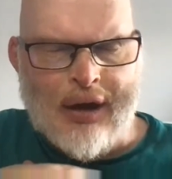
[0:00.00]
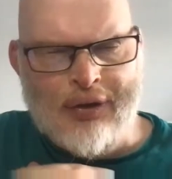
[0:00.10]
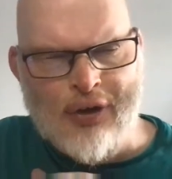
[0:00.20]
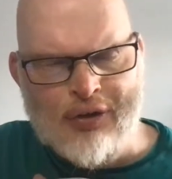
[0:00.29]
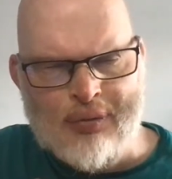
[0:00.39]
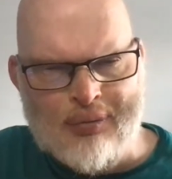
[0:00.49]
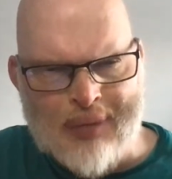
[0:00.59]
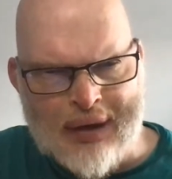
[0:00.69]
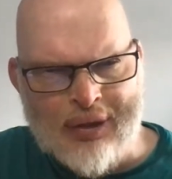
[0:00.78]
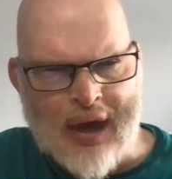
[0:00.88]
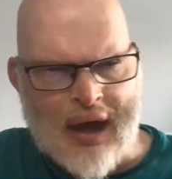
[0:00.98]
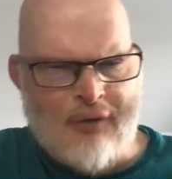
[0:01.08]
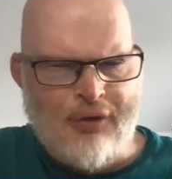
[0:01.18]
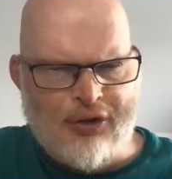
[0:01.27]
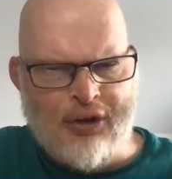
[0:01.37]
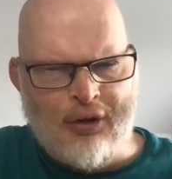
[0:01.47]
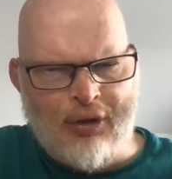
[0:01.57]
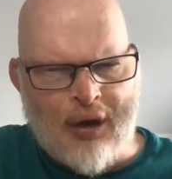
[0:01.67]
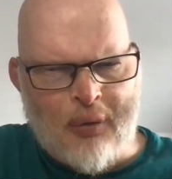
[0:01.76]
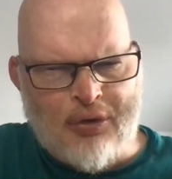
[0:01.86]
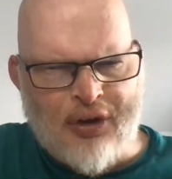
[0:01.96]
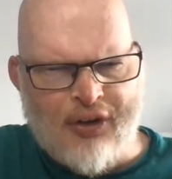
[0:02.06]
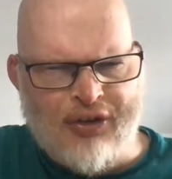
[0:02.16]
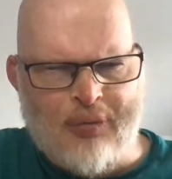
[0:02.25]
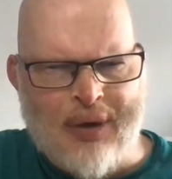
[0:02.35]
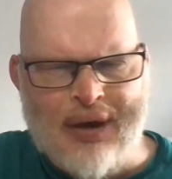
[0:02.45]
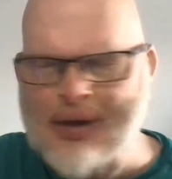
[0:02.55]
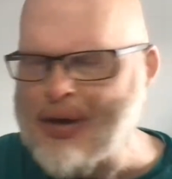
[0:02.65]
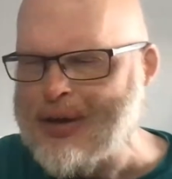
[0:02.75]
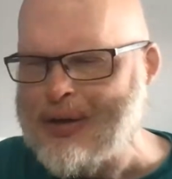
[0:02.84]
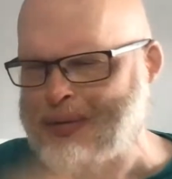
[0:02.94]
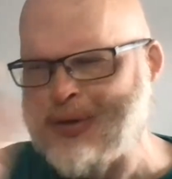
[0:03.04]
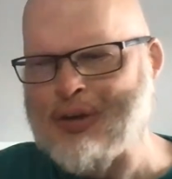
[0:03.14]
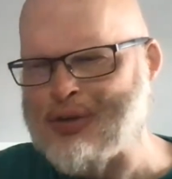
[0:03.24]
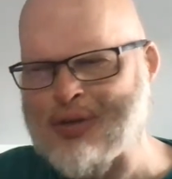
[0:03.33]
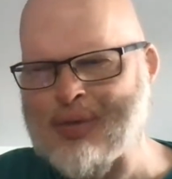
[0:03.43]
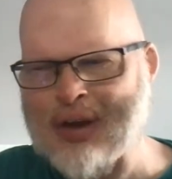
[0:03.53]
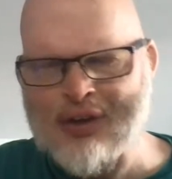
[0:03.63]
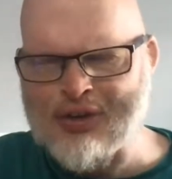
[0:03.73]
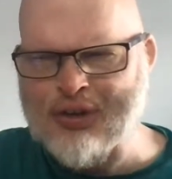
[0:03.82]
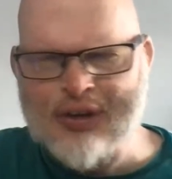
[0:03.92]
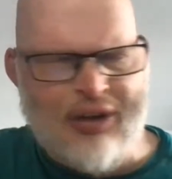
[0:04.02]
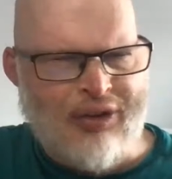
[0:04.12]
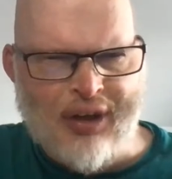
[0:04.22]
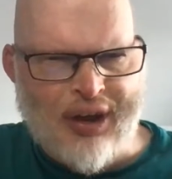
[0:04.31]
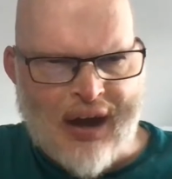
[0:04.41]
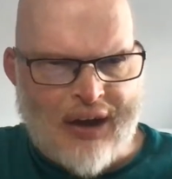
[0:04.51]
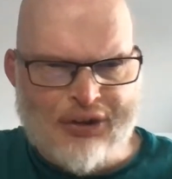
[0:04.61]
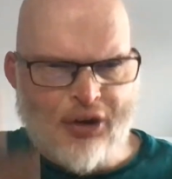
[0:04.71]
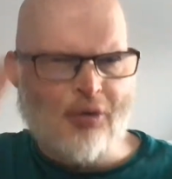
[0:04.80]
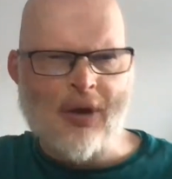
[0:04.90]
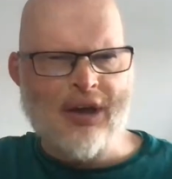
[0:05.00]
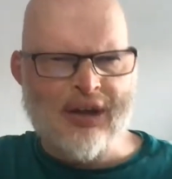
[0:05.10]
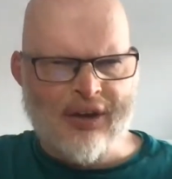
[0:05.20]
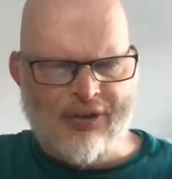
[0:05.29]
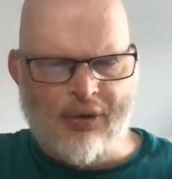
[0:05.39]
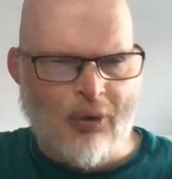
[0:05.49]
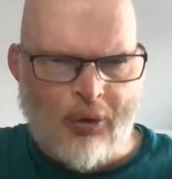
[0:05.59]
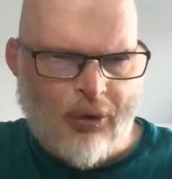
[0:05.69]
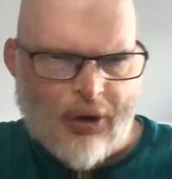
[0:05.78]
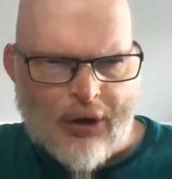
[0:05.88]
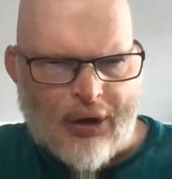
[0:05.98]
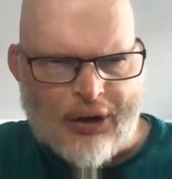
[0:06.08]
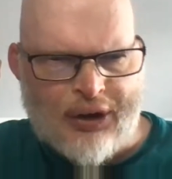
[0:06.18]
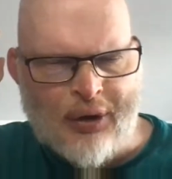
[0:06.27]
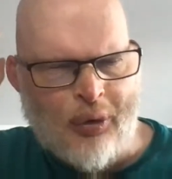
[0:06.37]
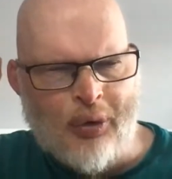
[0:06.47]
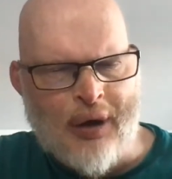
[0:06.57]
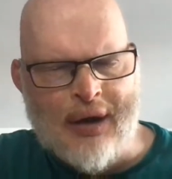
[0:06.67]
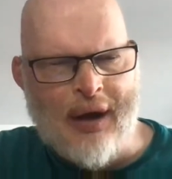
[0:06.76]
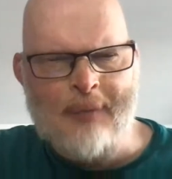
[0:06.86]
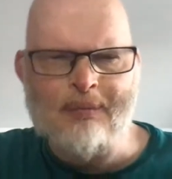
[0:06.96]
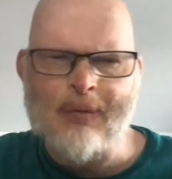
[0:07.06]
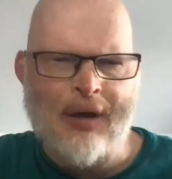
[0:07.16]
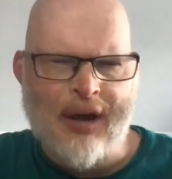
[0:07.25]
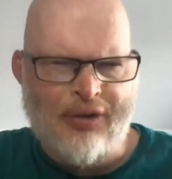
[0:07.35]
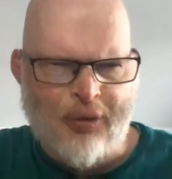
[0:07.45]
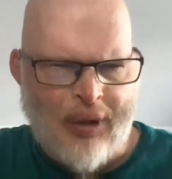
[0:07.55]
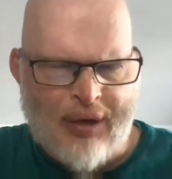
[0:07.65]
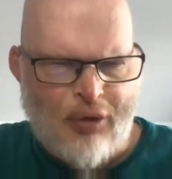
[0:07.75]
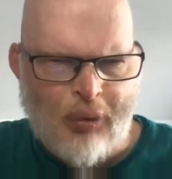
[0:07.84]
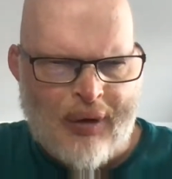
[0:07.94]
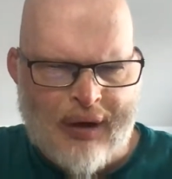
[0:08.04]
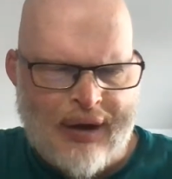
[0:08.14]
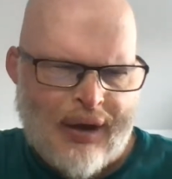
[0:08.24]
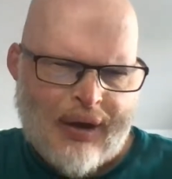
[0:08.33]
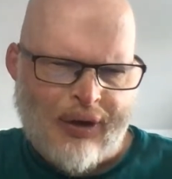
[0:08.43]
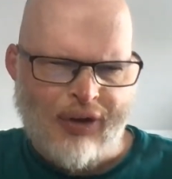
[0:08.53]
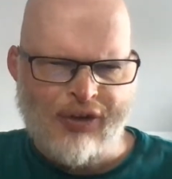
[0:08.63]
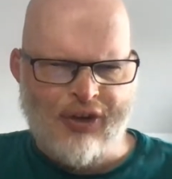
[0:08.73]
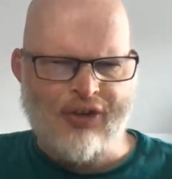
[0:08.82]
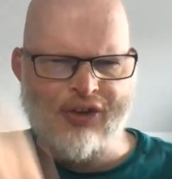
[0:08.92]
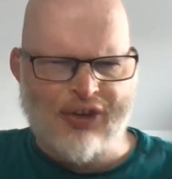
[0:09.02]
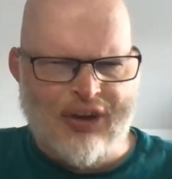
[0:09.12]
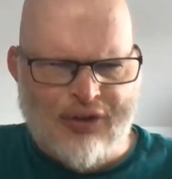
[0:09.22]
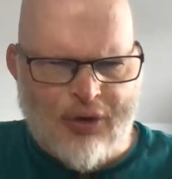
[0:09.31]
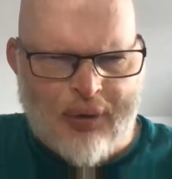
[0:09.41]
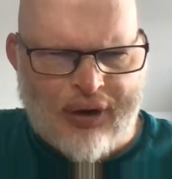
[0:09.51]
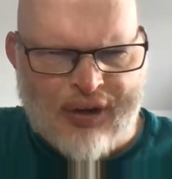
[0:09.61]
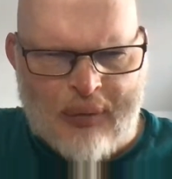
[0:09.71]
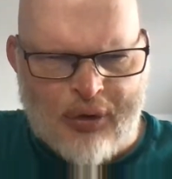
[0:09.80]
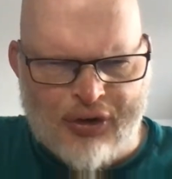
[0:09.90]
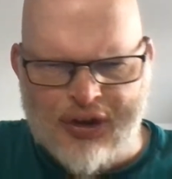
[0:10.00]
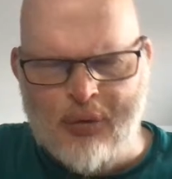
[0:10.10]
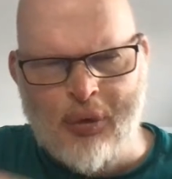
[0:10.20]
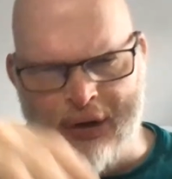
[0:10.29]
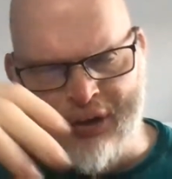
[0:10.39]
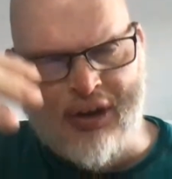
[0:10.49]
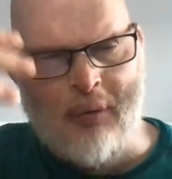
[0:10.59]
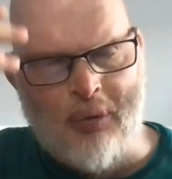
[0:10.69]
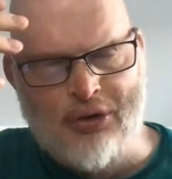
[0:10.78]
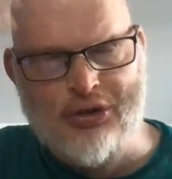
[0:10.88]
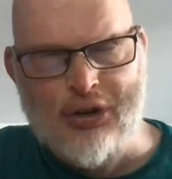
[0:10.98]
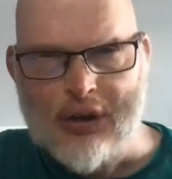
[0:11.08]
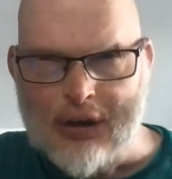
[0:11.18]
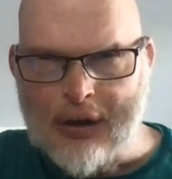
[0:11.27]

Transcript: It doesn't mean that every single language has to be, you know, something I study until I get a degree in it, or, you know, or I get to a level where I can sit a C2 exam or a C1 exam, which